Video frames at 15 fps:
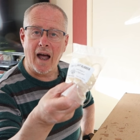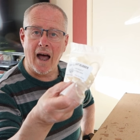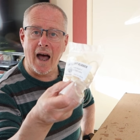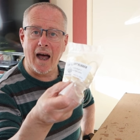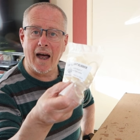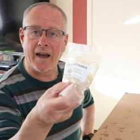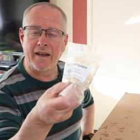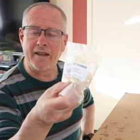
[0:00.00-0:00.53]

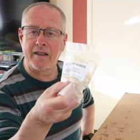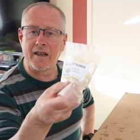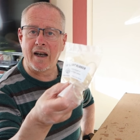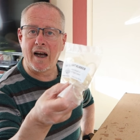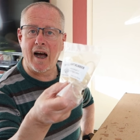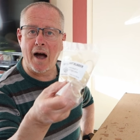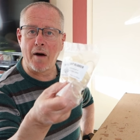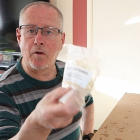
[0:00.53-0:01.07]
and
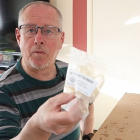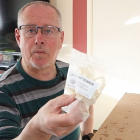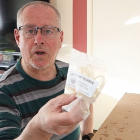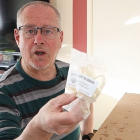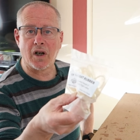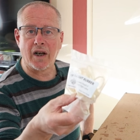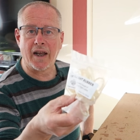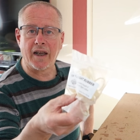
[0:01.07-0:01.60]
uh, I will
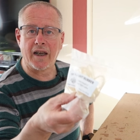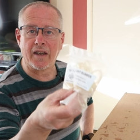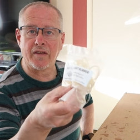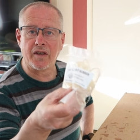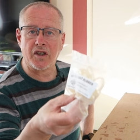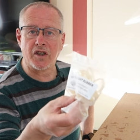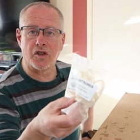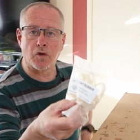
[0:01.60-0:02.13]
put a link in
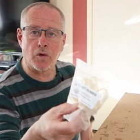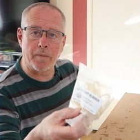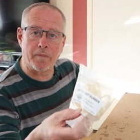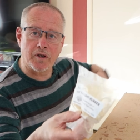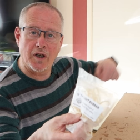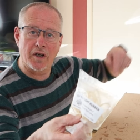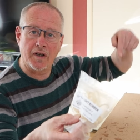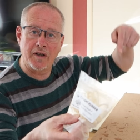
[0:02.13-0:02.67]
the
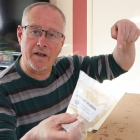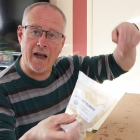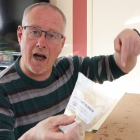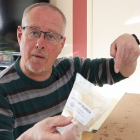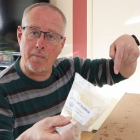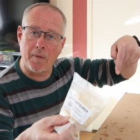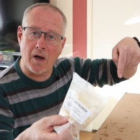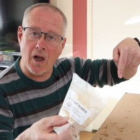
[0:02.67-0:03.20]
description
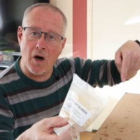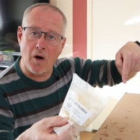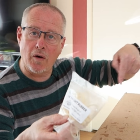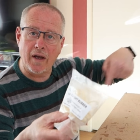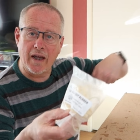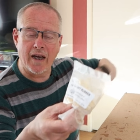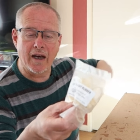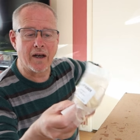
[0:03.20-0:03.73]
down below
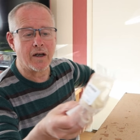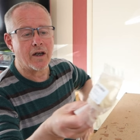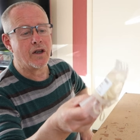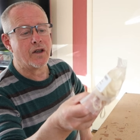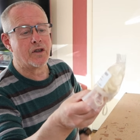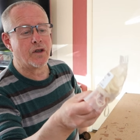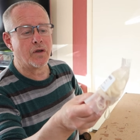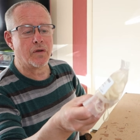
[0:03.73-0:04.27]
here
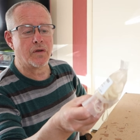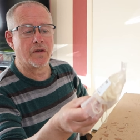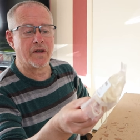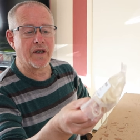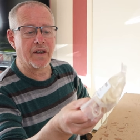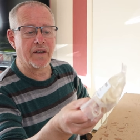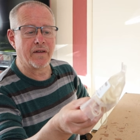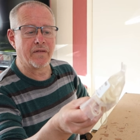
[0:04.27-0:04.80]
to
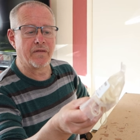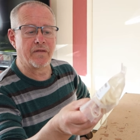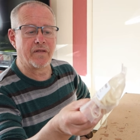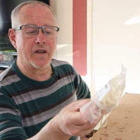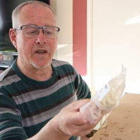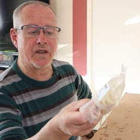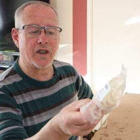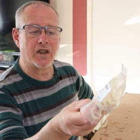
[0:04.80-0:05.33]
the
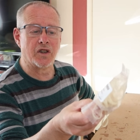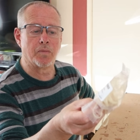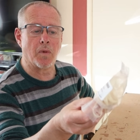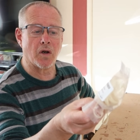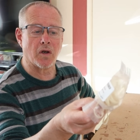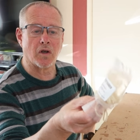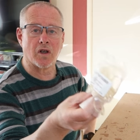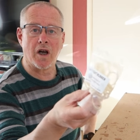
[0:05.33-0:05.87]
Vintage
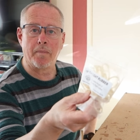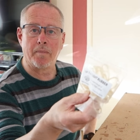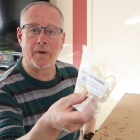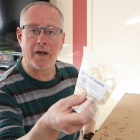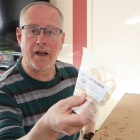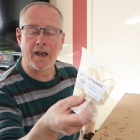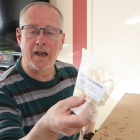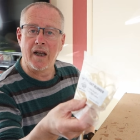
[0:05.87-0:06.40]
Model
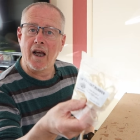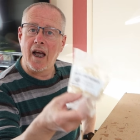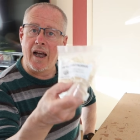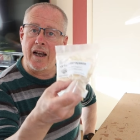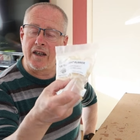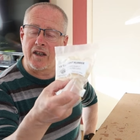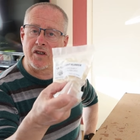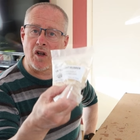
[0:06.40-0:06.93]
Company.
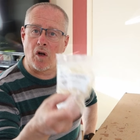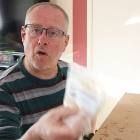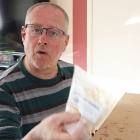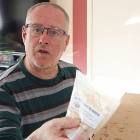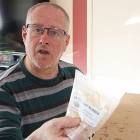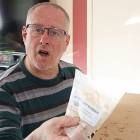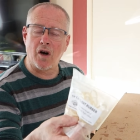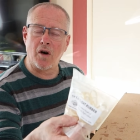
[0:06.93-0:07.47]
It is
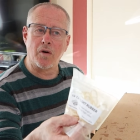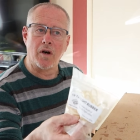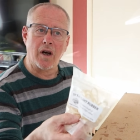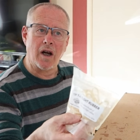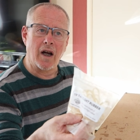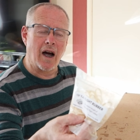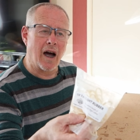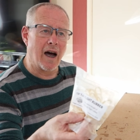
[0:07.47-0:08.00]
also
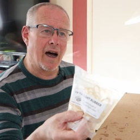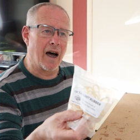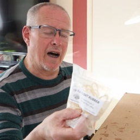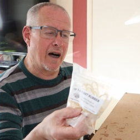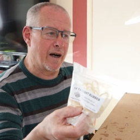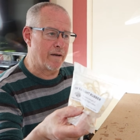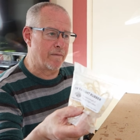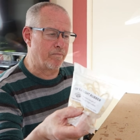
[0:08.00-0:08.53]

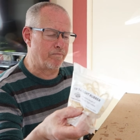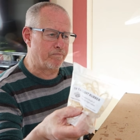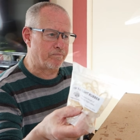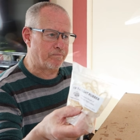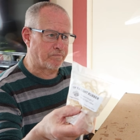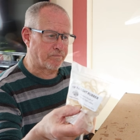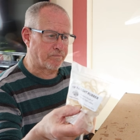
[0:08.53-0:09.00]
um,